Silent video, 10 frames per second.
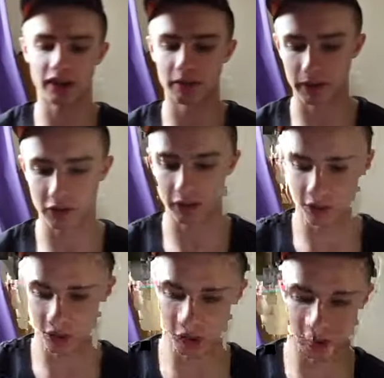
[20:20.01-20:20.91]

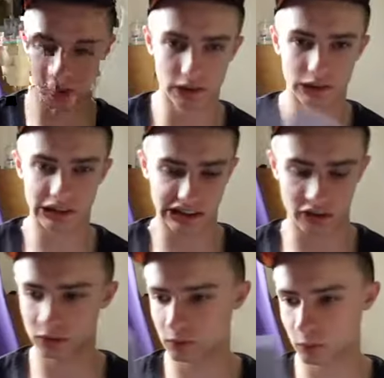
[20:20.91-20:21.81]
because
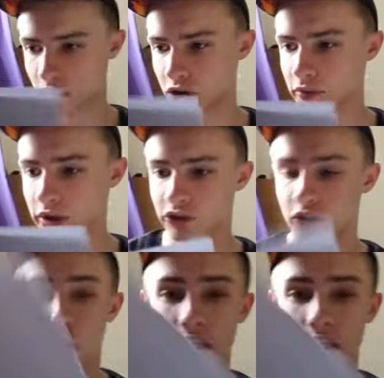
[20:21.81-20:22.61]
why not? So you've